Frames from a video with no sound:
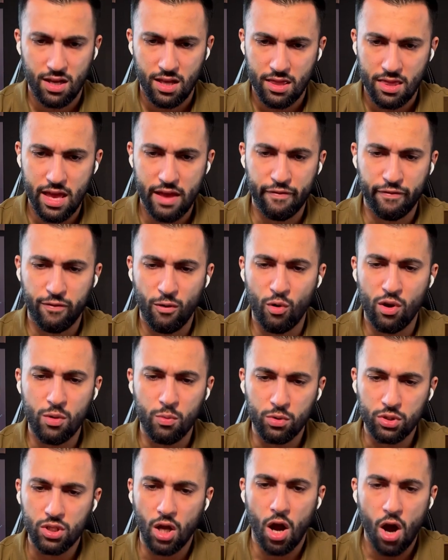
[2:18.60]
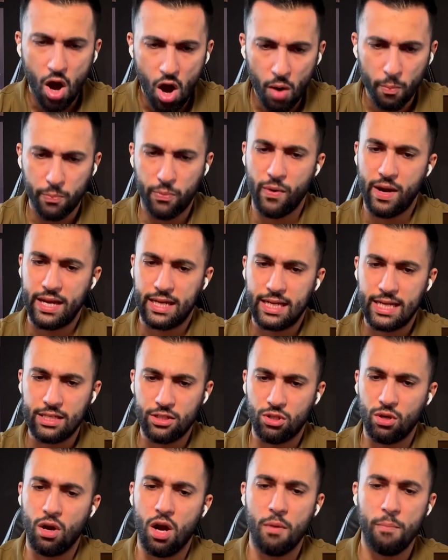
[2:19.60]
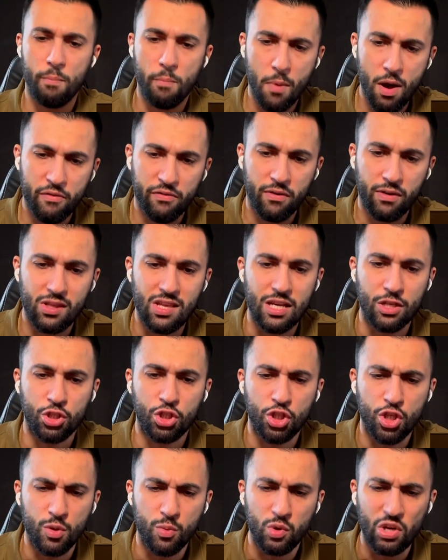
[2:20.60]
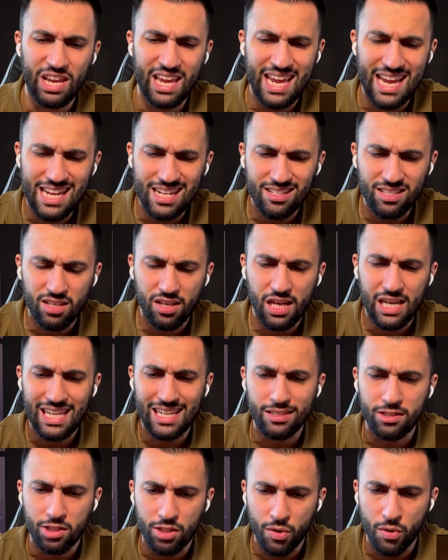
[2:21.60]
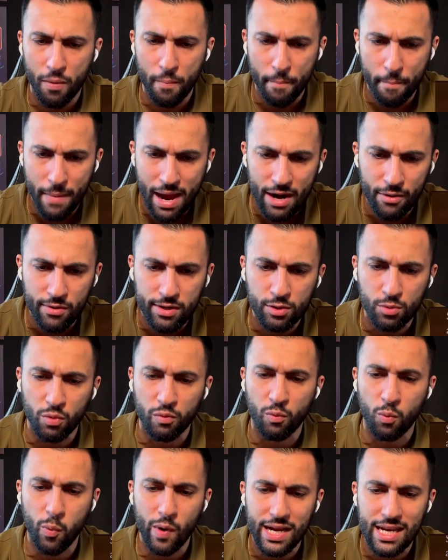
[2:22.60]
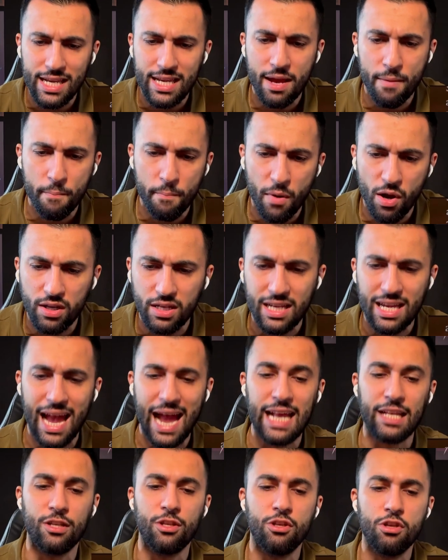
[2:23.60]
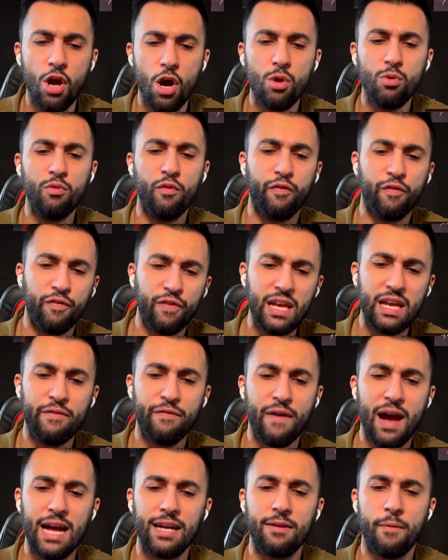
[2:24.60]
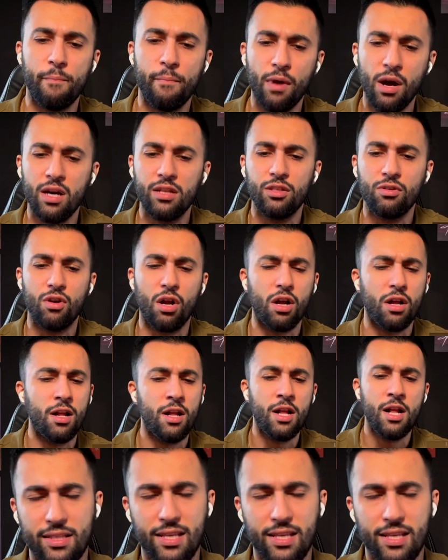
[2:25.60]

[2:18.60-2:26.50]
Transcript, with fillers: Therefore, it was heartbreaking to her mother that she would enter into a marriage with William Munny, a known thief and a murderer.